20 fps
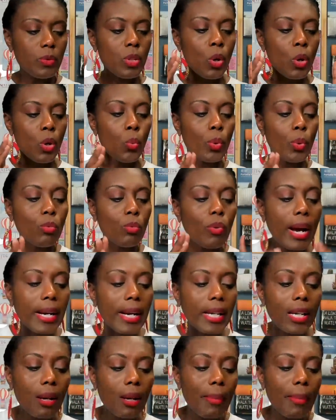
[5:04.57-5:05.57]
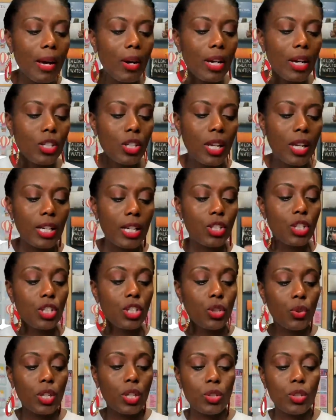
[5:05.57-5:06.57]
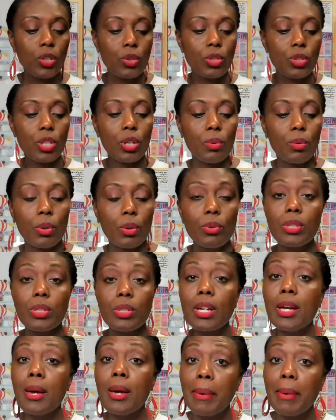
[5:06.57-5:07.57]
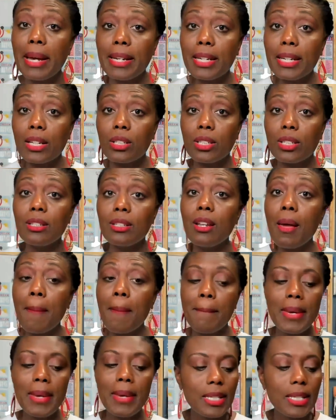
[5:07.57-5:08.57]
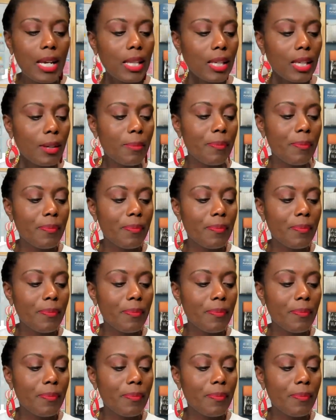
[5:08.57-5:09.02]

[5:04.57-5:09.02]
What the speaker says: When writing about education, you can use the quote by Nelson Mandela.